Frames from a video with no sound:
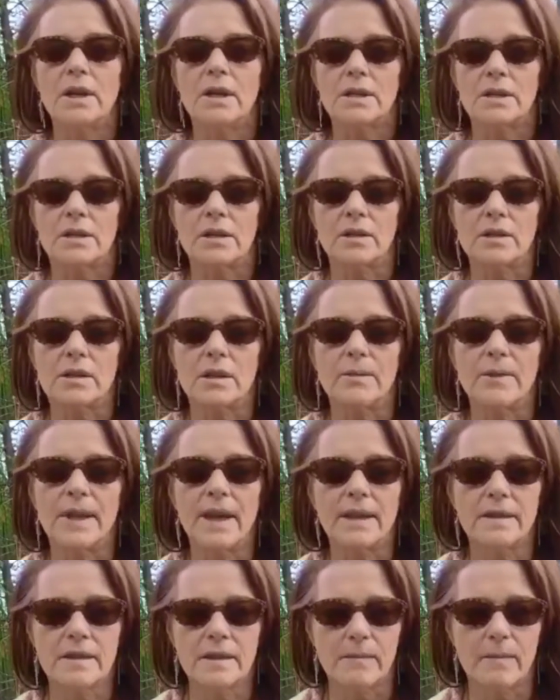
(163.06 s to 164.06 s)
Still some of
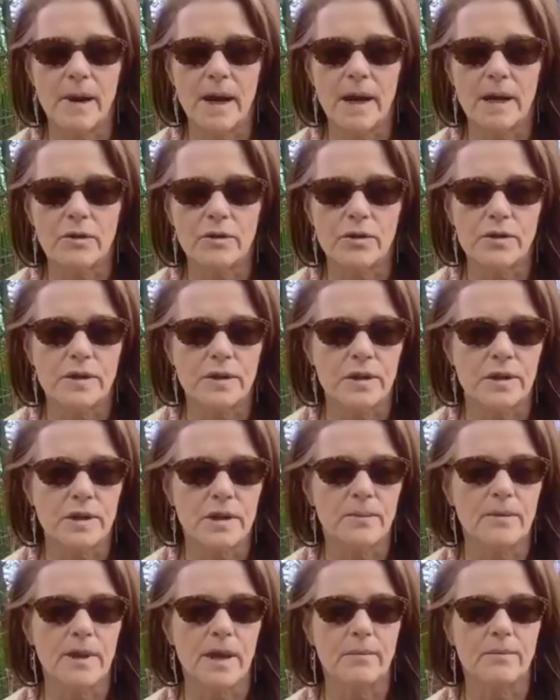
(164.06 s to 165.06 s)
that spiral, still
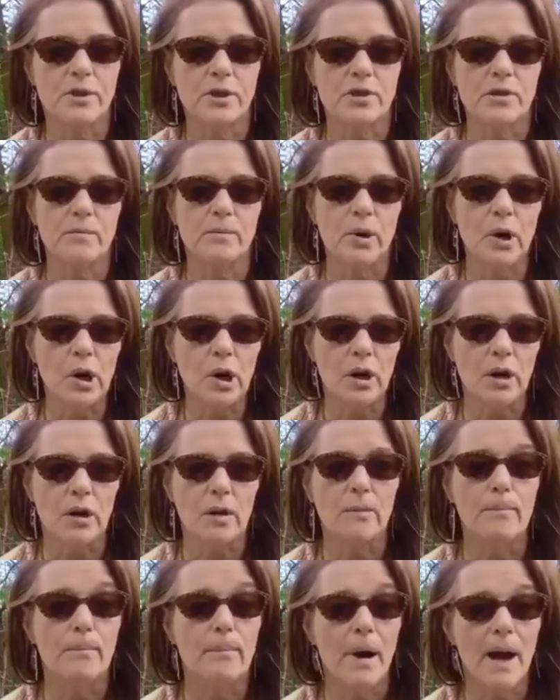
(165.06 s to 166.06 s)
some of that push and
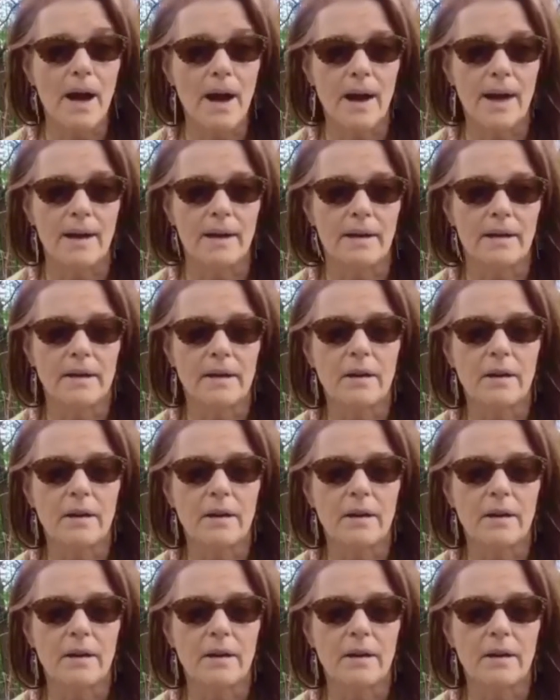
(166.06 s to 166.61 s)
pull, but